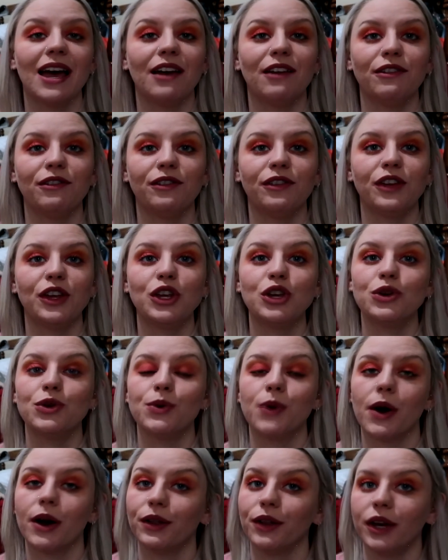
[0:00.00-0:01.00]
if
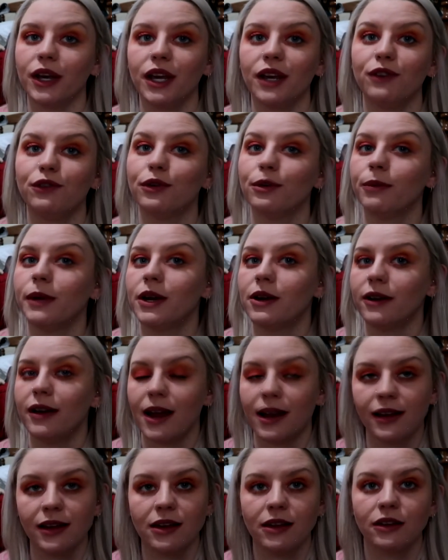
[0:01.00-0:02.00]
you are looking for me on
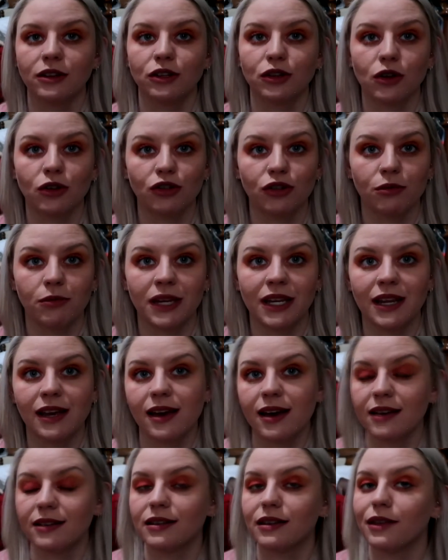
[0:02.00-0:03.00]
any other social
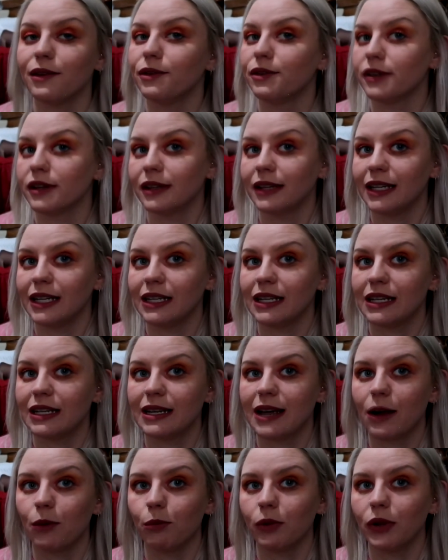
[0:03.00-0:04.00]
medias, those are
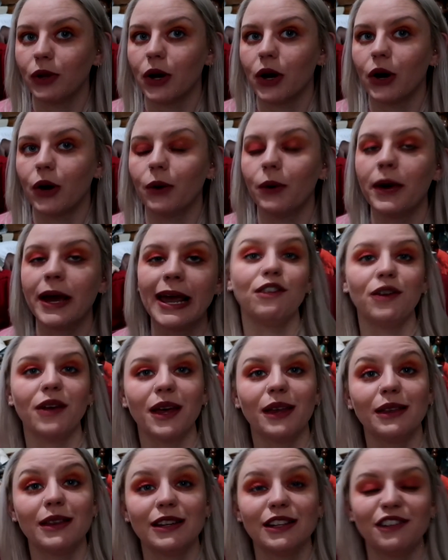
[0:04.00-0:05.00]
linked down below. If you
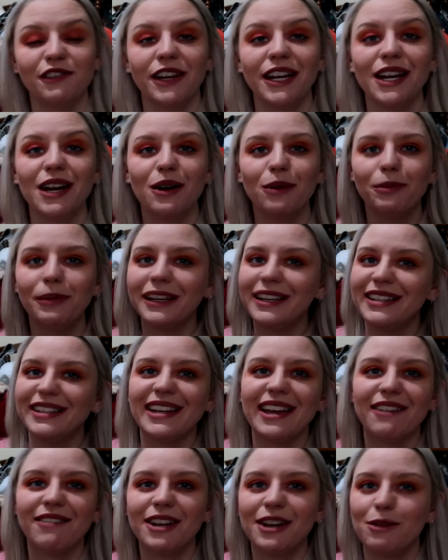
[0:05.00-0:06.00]
like this video, please
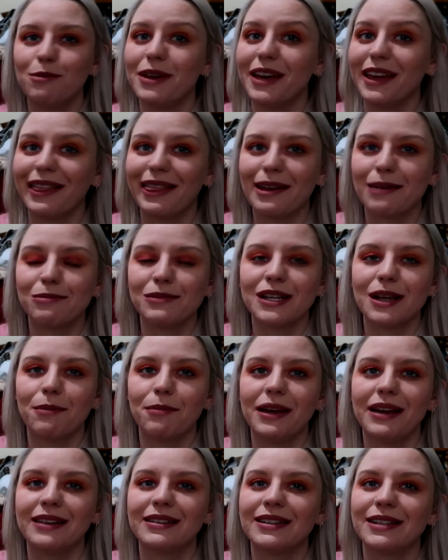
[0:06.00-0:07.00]
give it a big thumbs
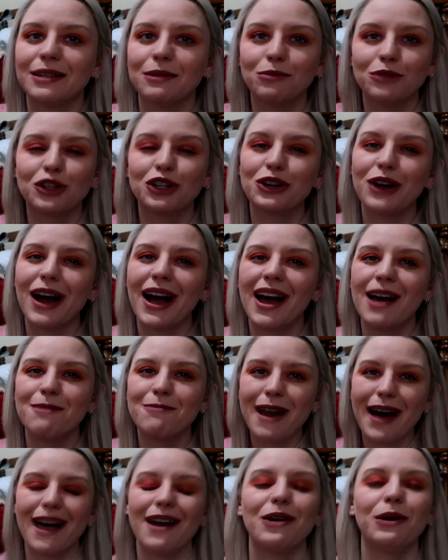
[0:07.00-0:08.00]
up and
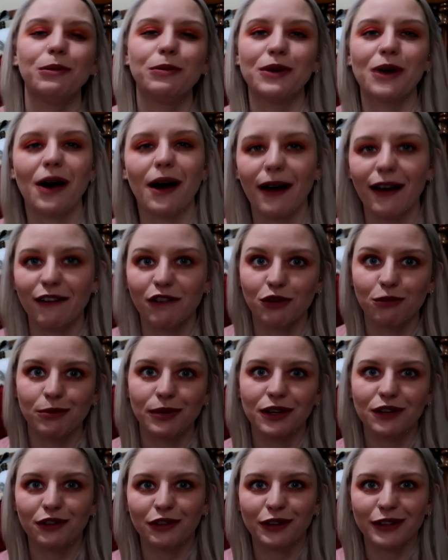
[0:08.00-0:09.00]
subscribe. I hope you all have a
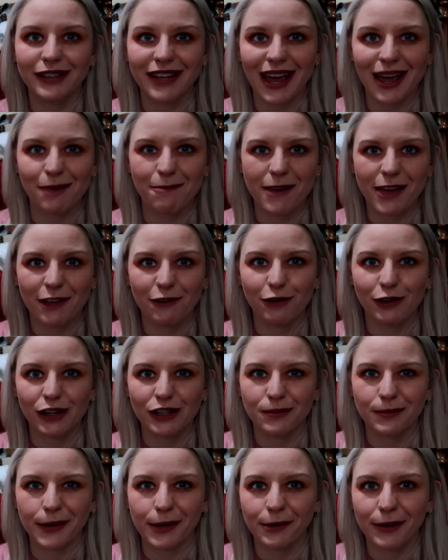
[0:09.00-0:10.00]
beautiful day. May the
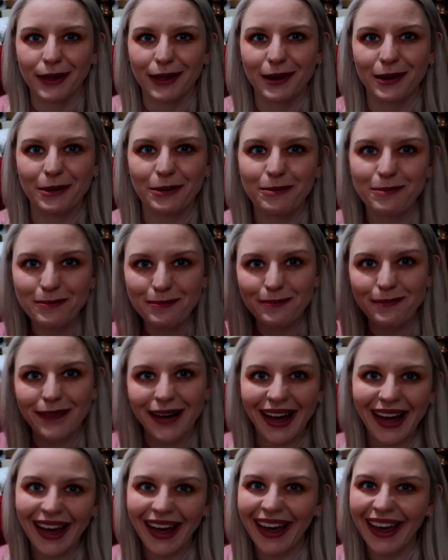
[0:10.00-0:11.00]
force be with you.
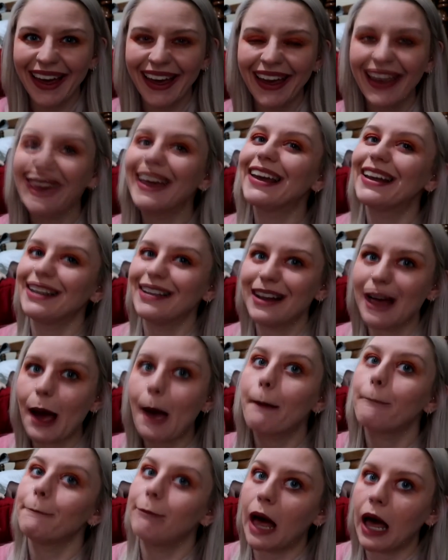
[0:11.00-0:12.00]
Bye, and
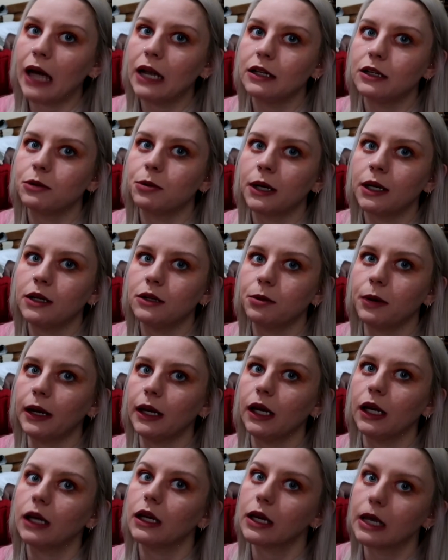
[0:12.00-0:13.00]
bye to
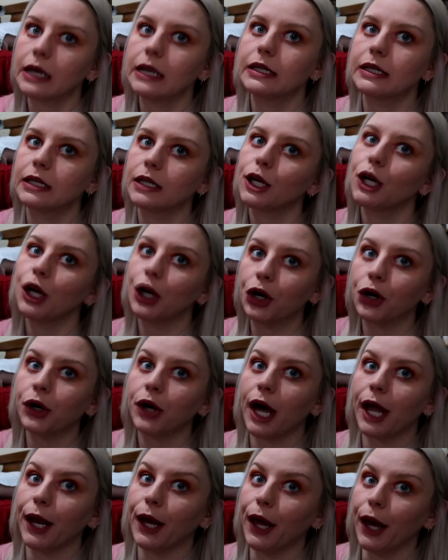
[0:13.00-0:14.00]
2020, because girl
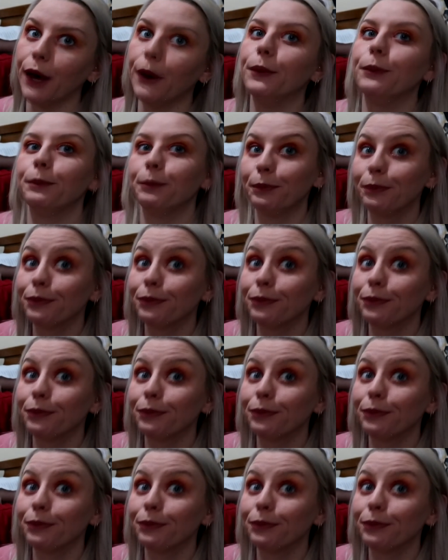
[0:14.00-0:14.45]
gotta go.